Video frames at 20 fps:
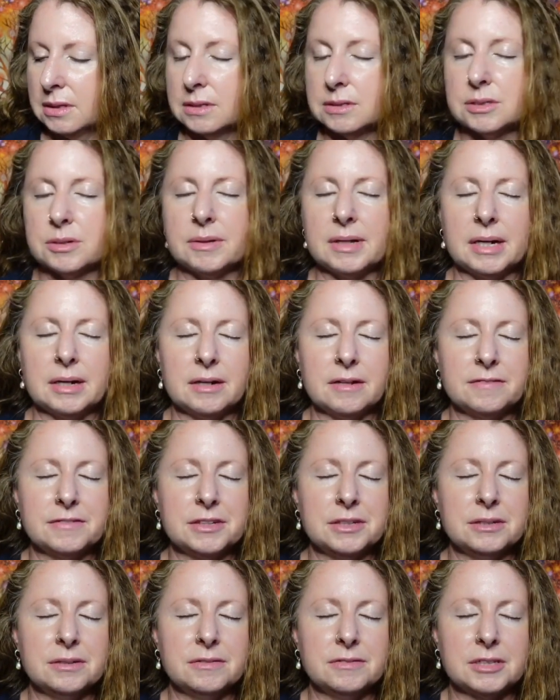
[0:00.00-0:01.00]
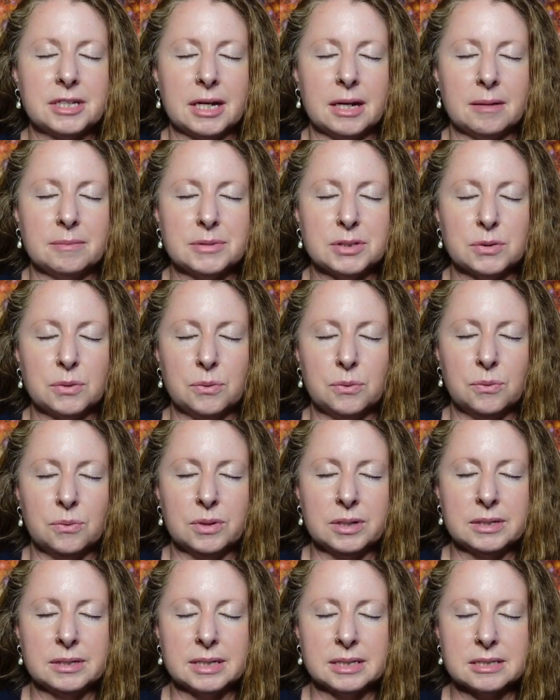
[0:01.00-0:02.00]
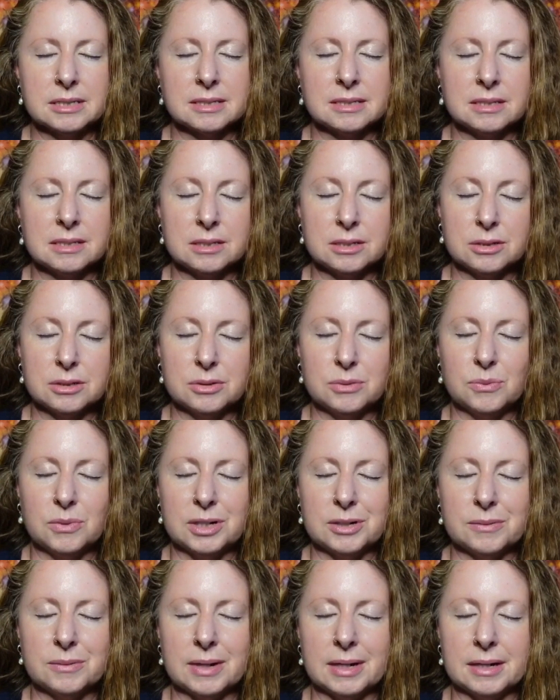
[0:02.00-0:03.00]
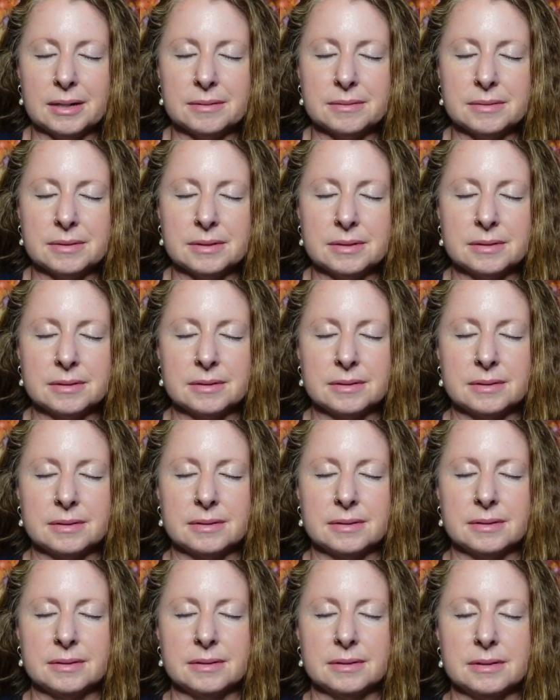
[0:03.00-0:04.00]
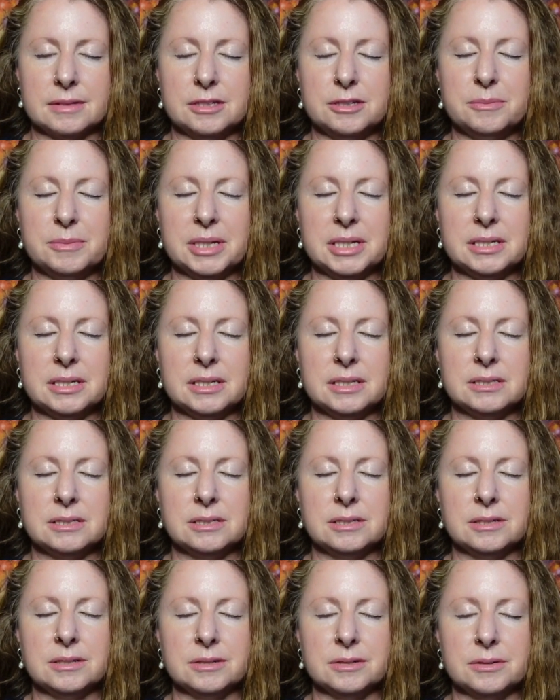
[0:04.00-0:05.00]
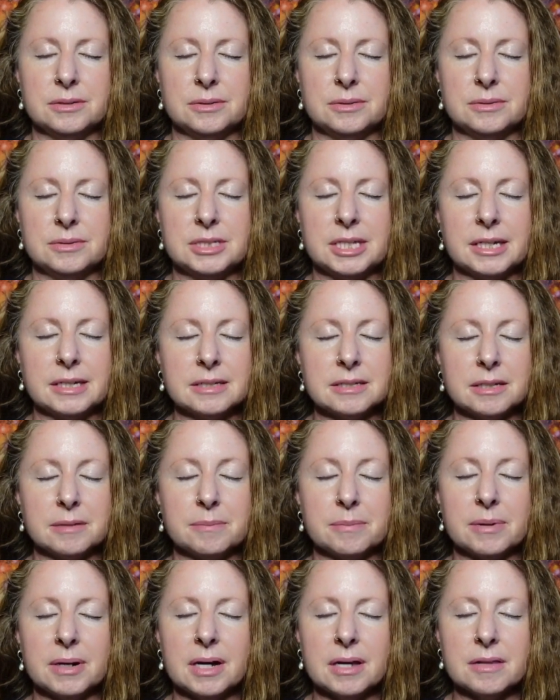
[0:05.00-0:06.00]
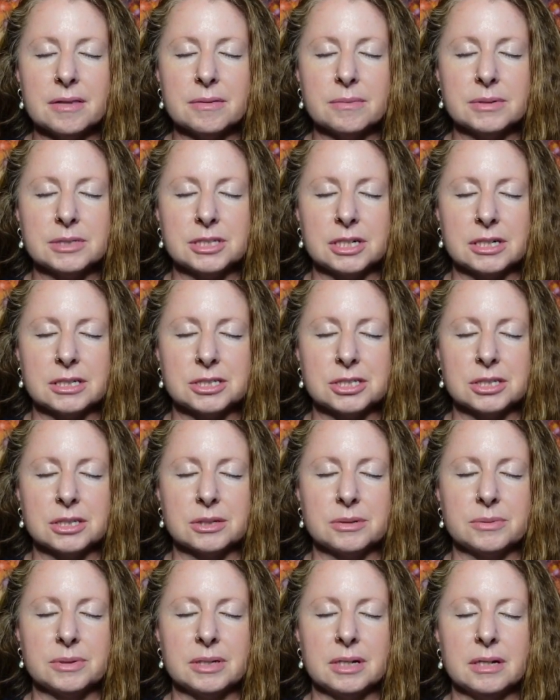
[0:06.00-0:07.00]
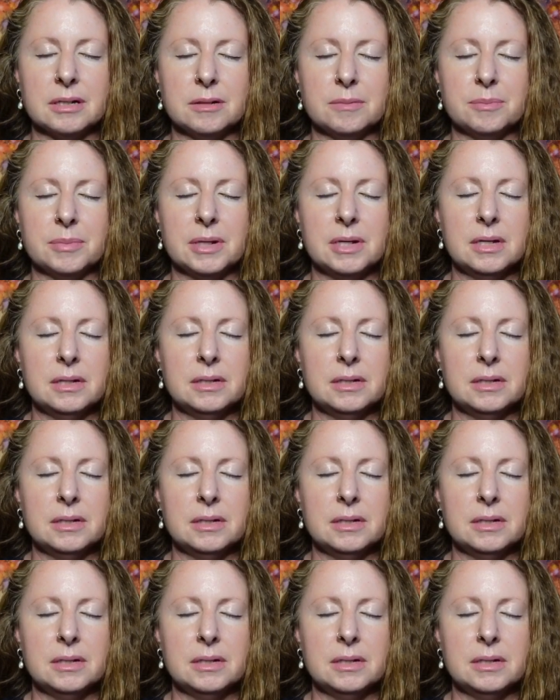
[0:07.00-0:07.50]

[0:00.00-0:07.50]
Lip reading: So now after you've tapped one, that's considered one round, you may need to take a deep breath, which actually would help.